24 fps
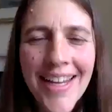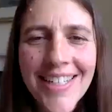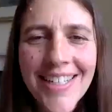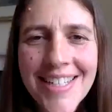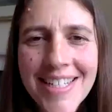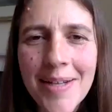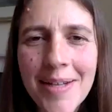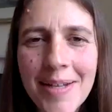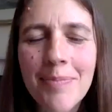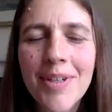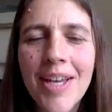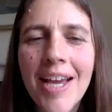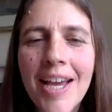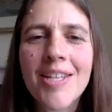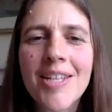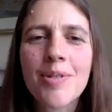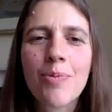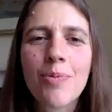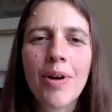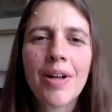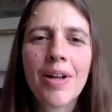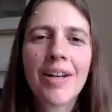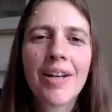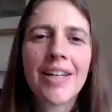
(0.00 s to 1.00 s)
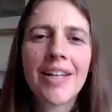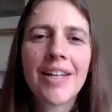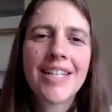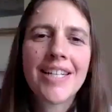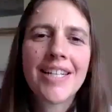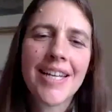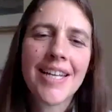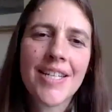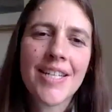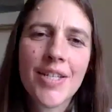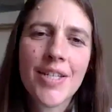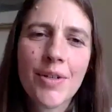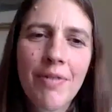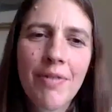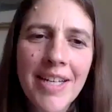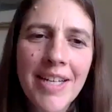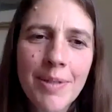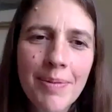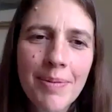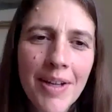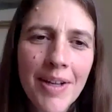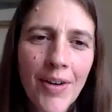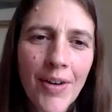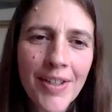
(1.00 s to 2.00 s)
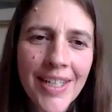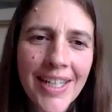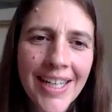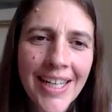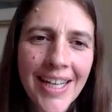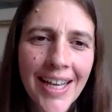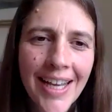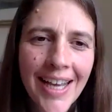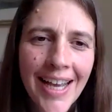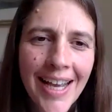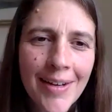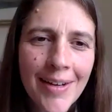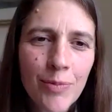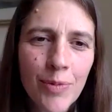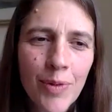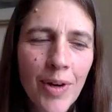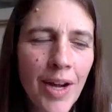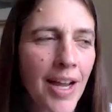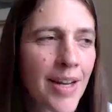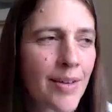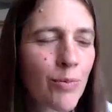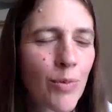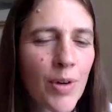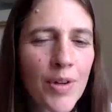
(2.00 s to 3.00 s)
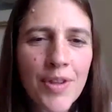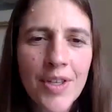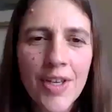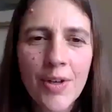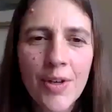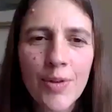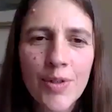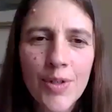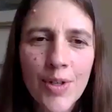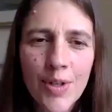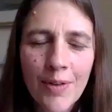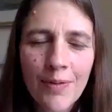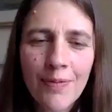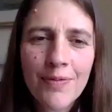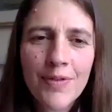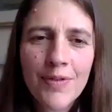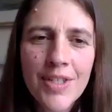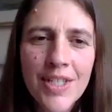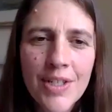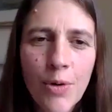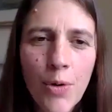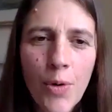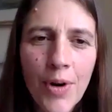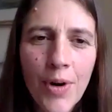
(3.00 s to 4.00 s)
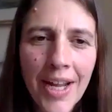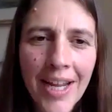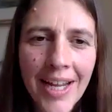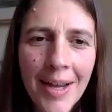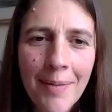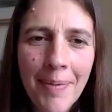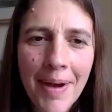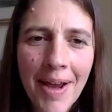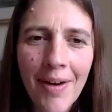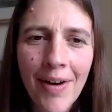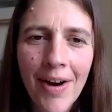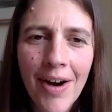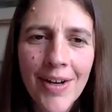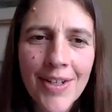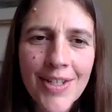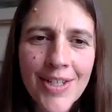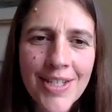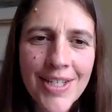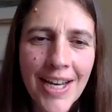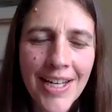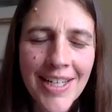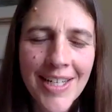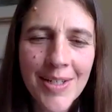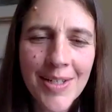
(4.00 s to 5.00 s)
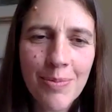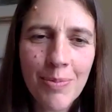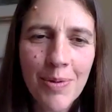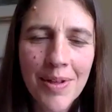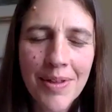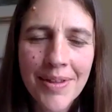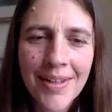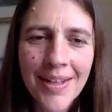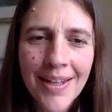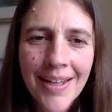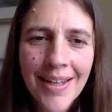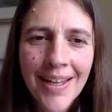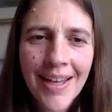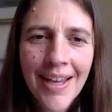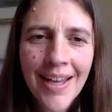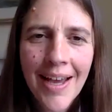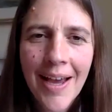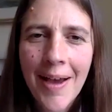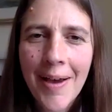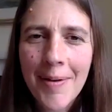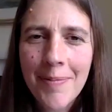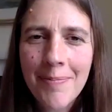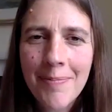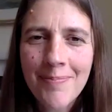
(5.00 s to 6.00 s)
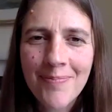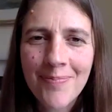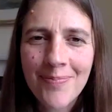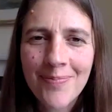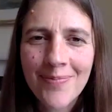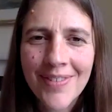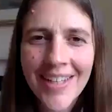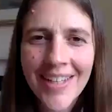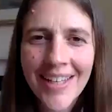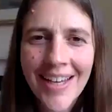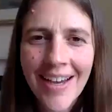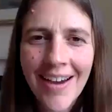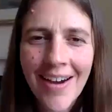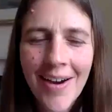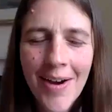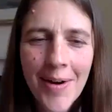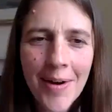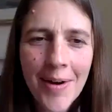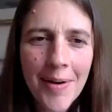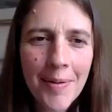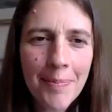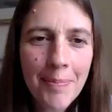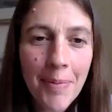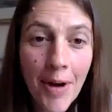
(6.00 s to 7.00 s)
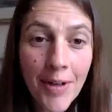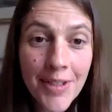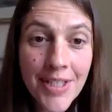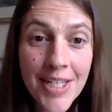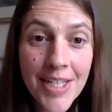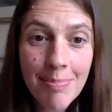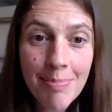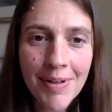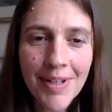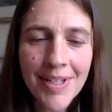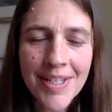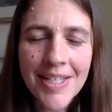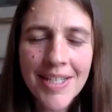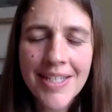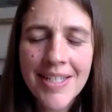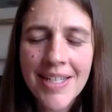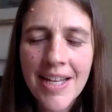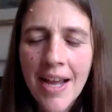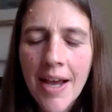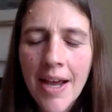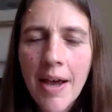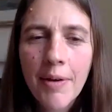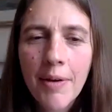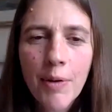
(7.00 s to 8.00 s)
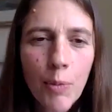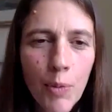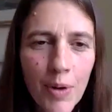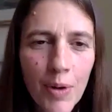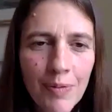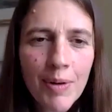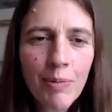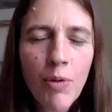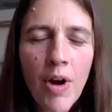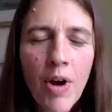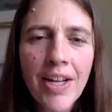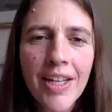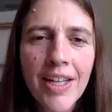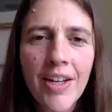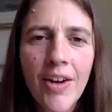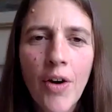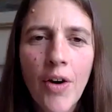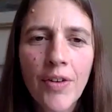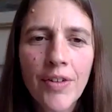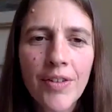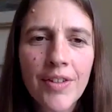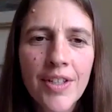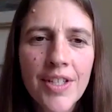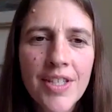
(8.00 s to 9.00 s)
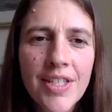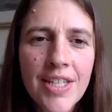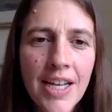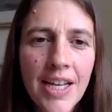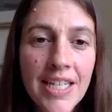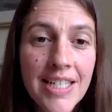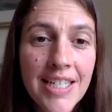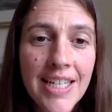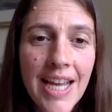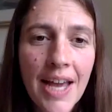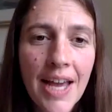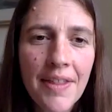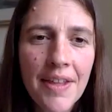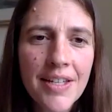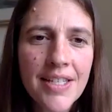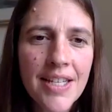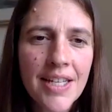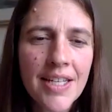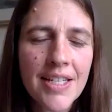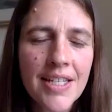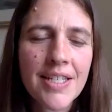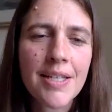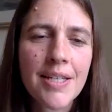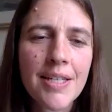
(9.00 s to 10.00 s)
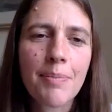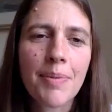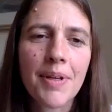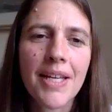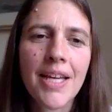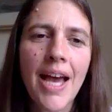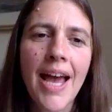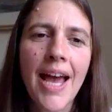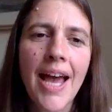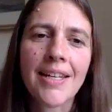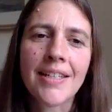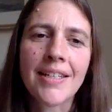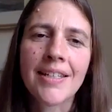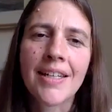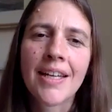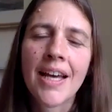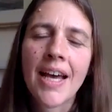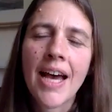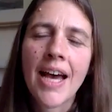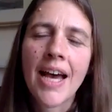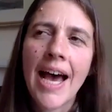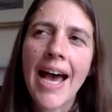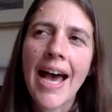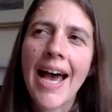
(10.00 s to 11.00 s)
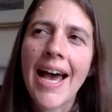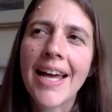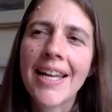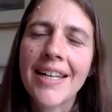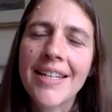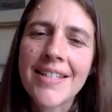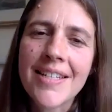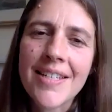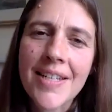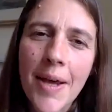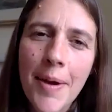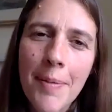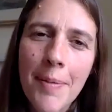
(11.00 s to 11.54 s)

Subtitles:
Tim. Yes, well, it's great to be on here and with you sort of talking about our studies with our participants. We've been working on the study together since it began, and